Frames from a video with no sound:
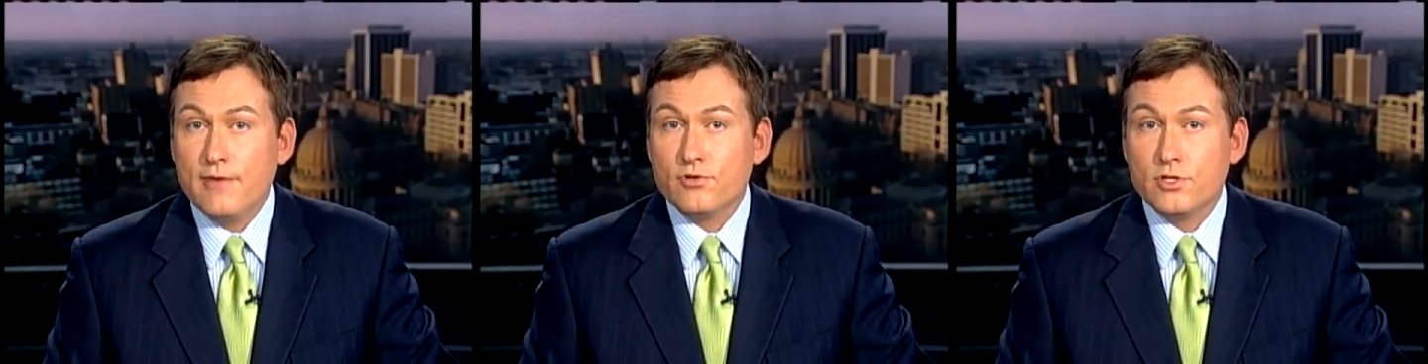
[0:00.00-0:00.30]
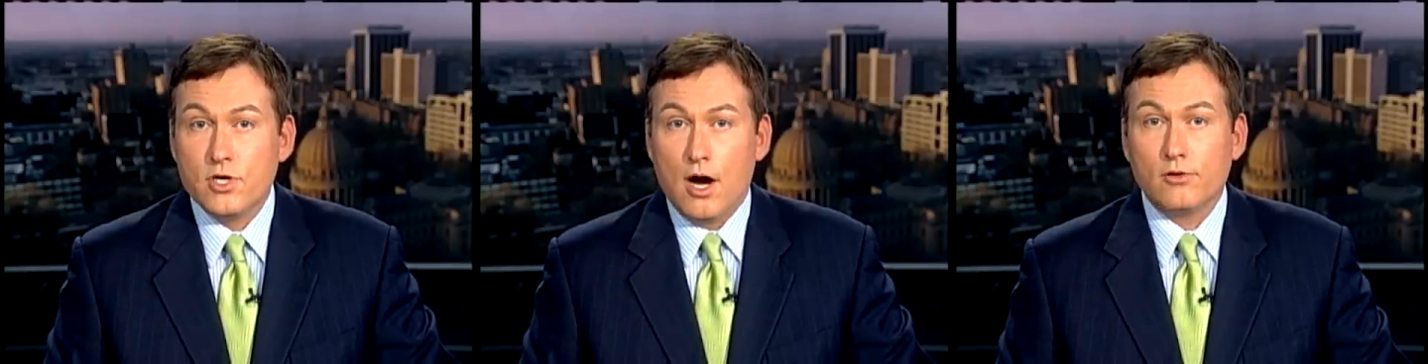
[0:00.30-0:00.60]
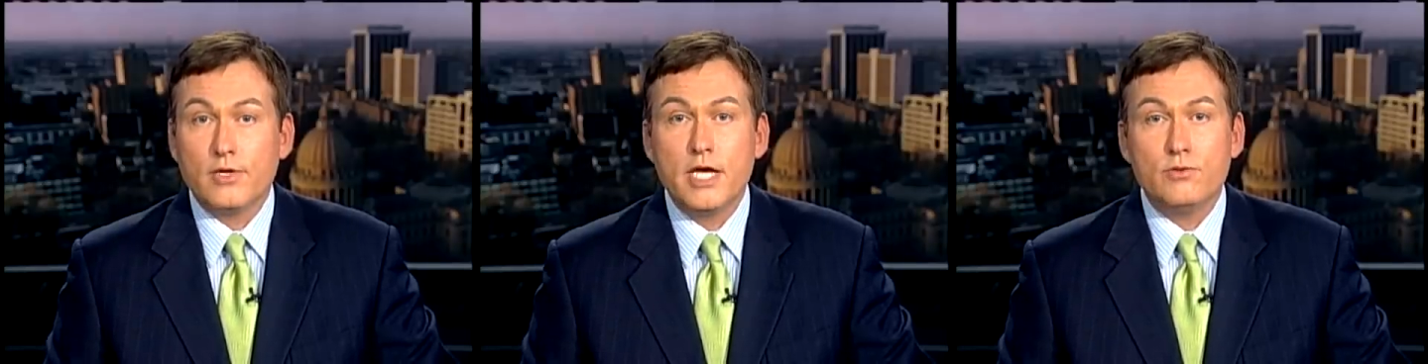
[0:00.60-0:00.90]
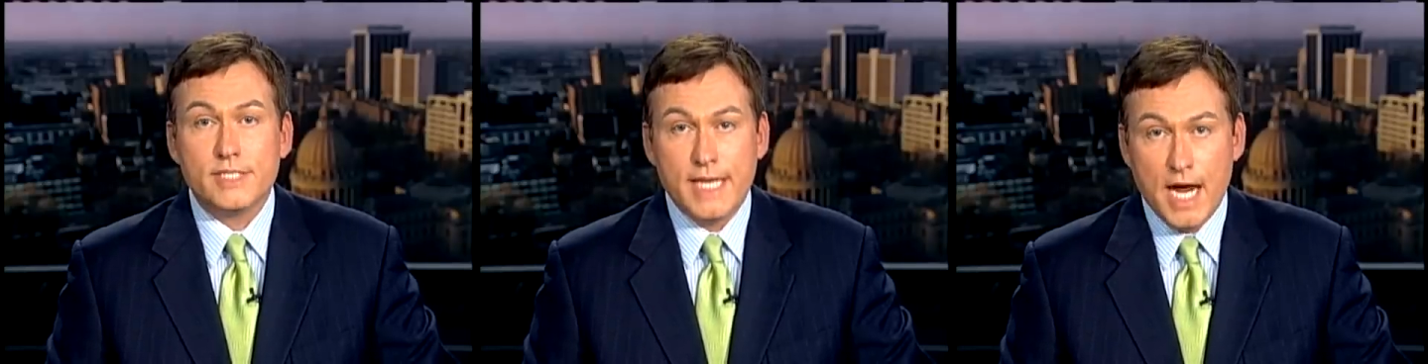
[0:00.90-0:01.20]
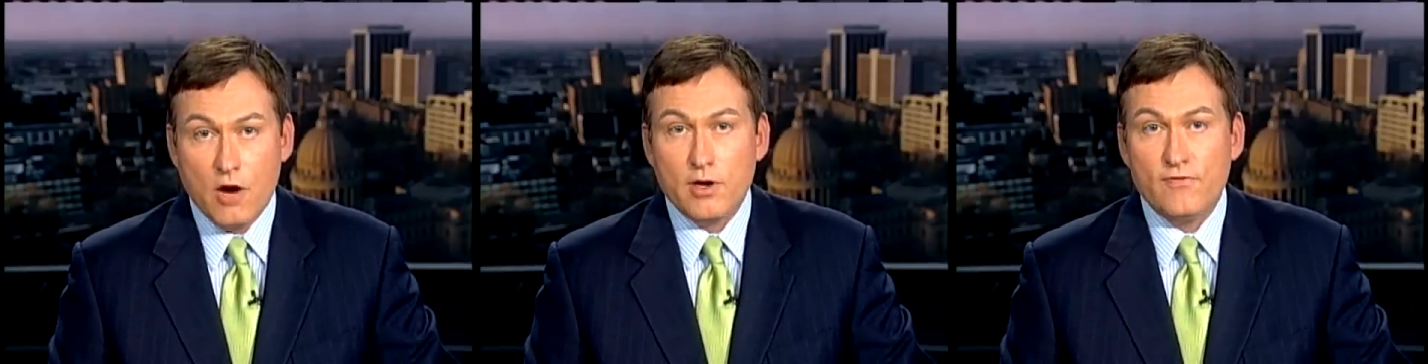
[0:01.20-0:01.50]
after the toddler he was
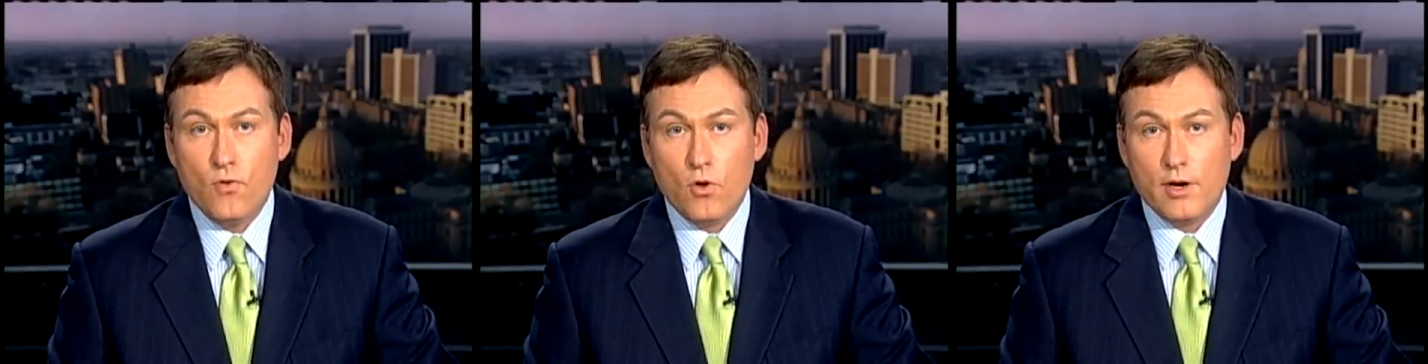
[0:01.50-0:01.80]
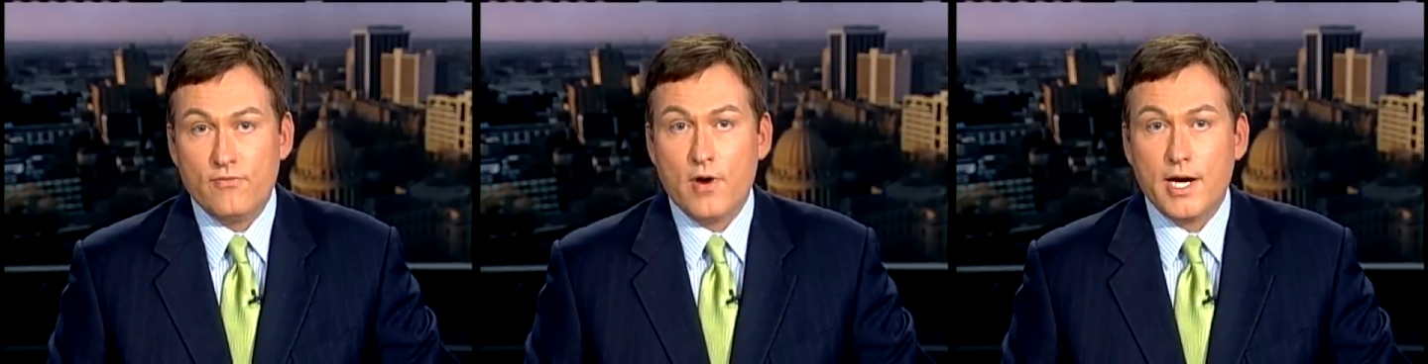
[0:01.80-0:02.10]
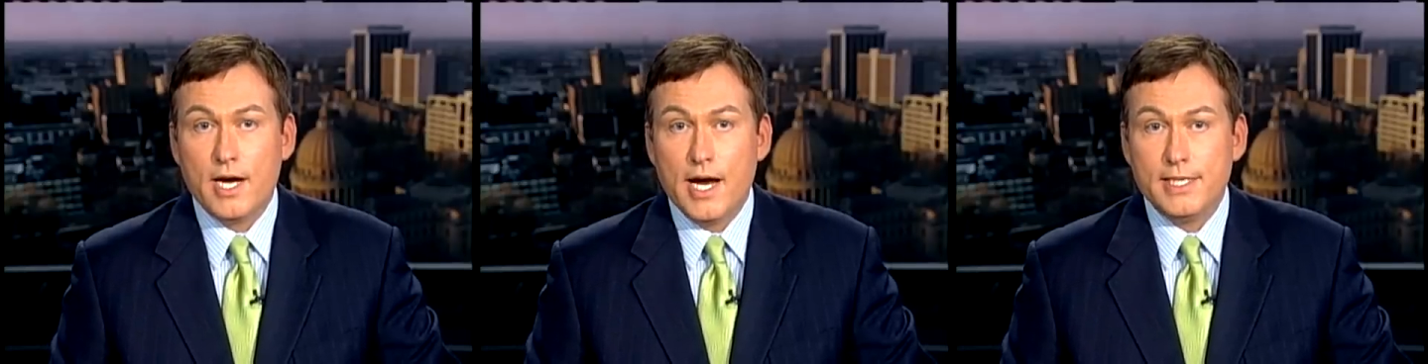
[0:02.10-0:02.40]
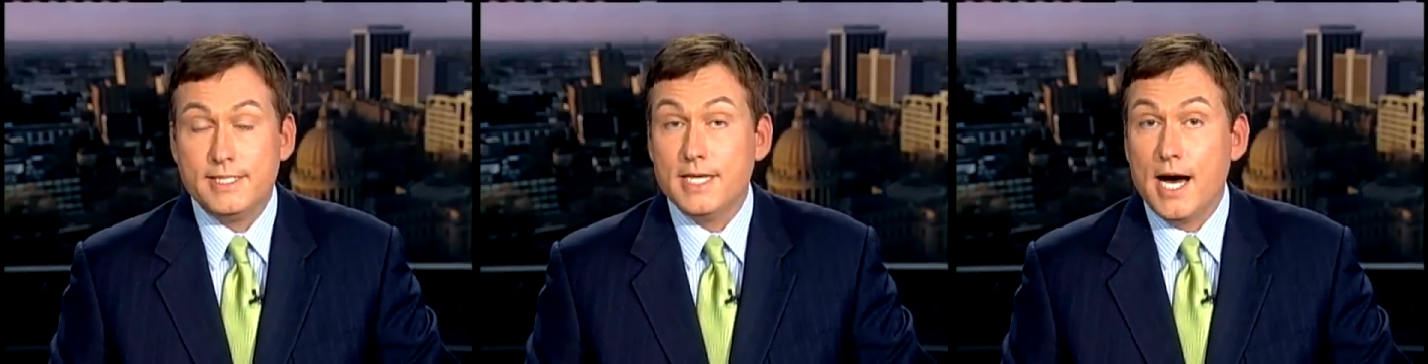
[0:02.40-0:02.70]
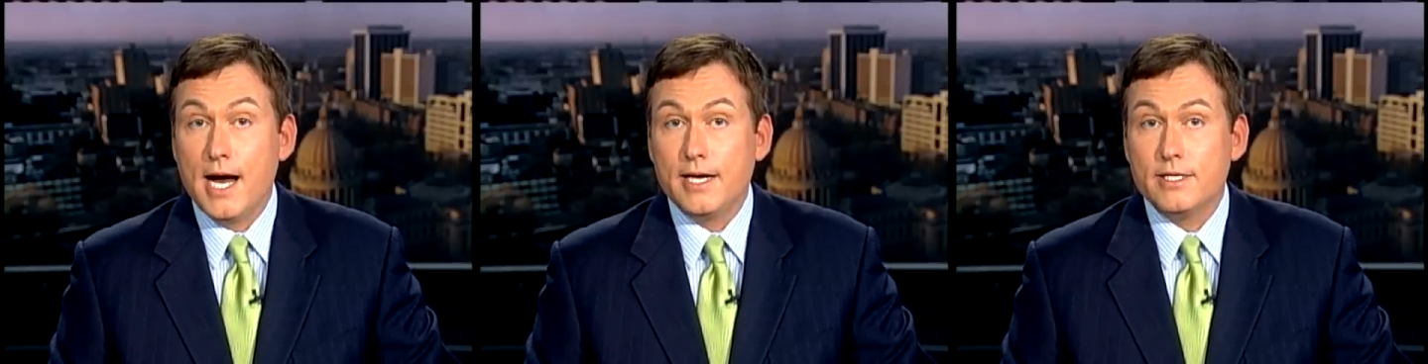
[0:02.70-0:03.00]
caring for on Friday night
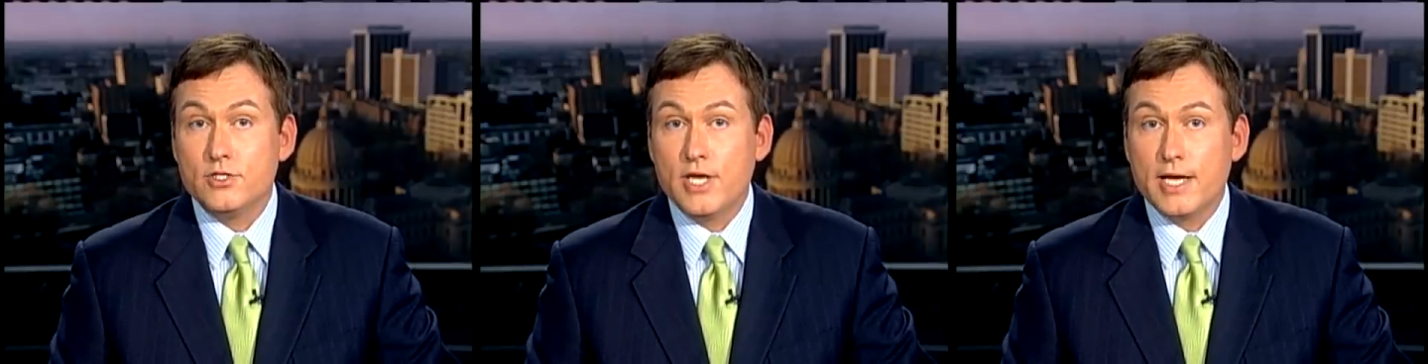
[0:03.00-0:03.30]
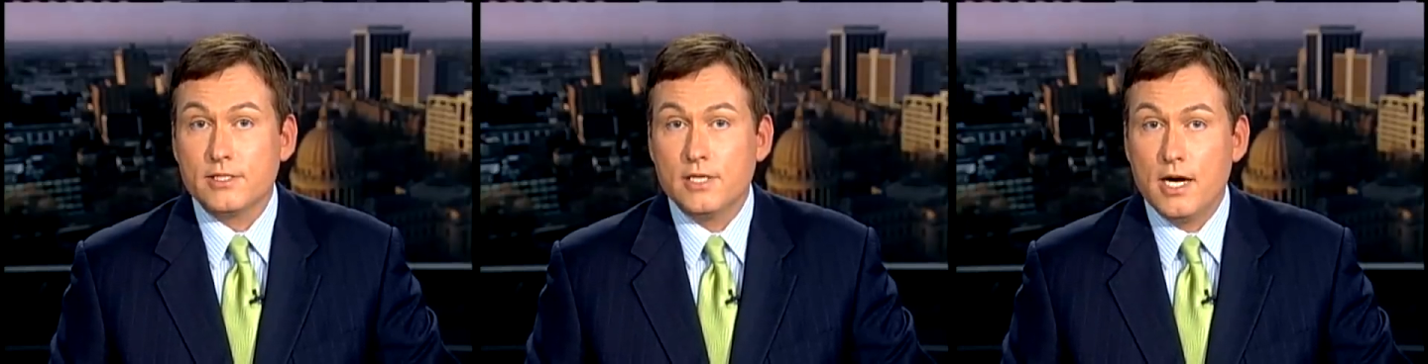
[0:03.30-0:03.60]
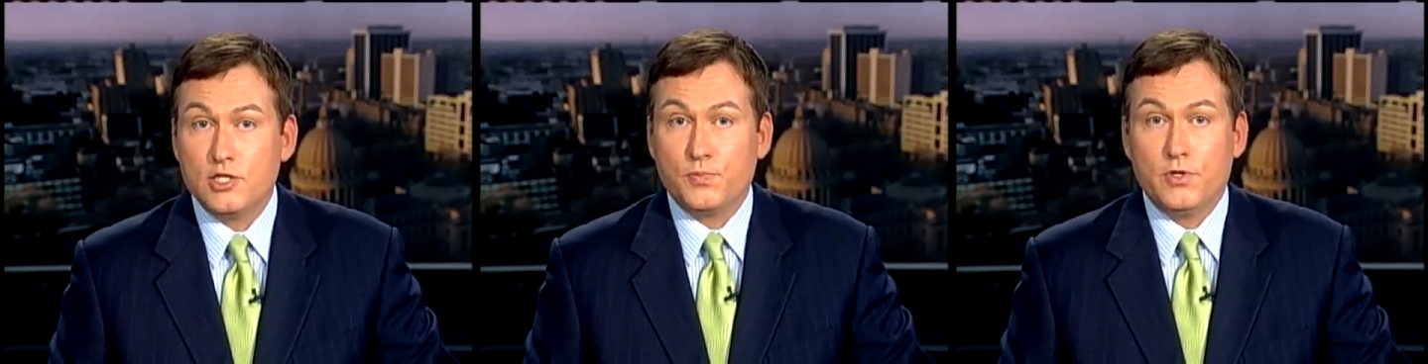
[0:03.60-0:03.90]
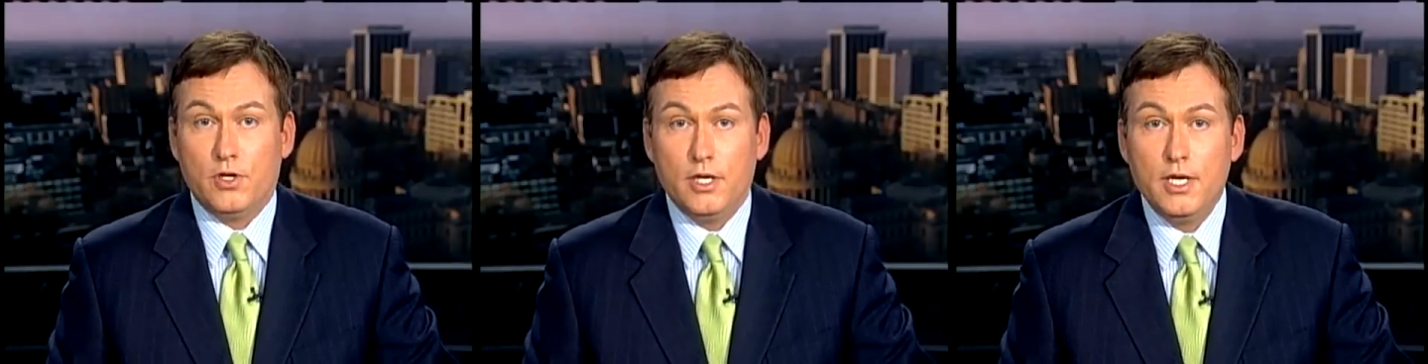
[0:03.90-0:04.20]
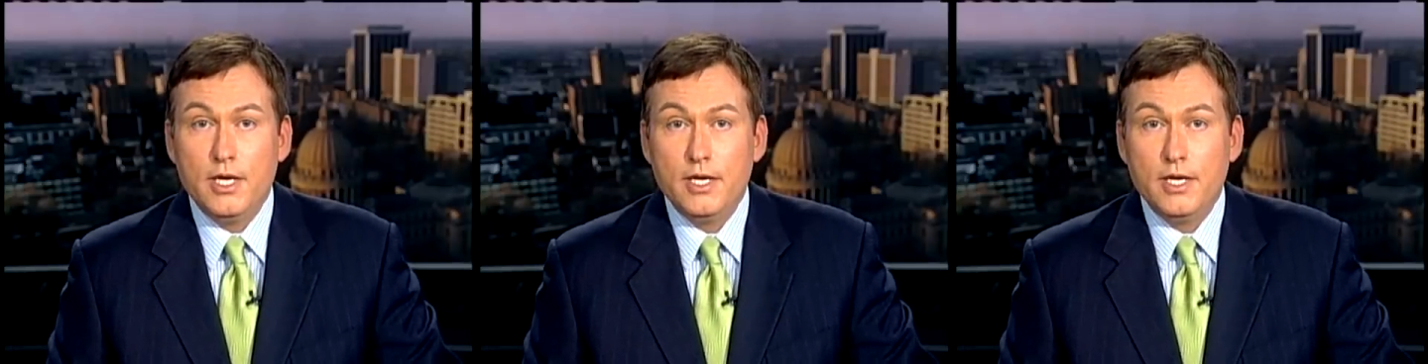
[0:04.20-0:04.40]
died at a Jackson hospital.